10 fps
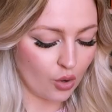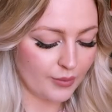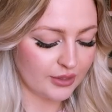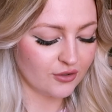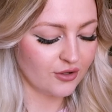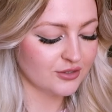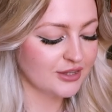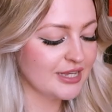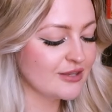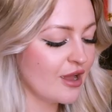Oh my god,
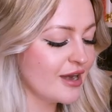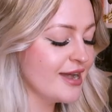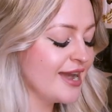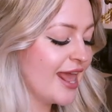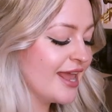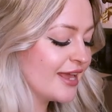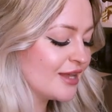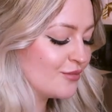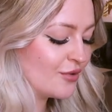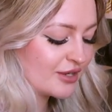the
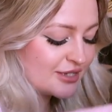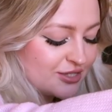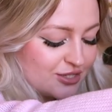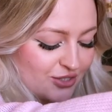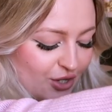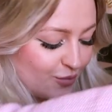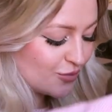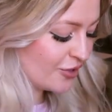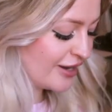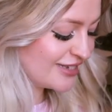naked book is so
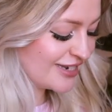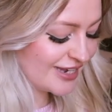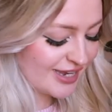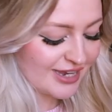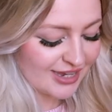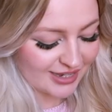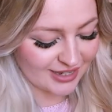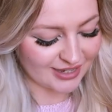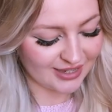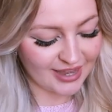
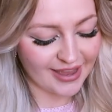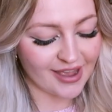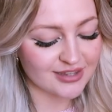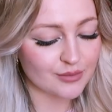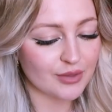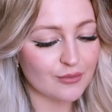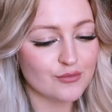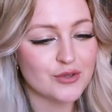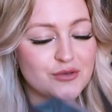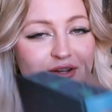pretty. It has a big
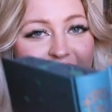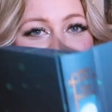moon on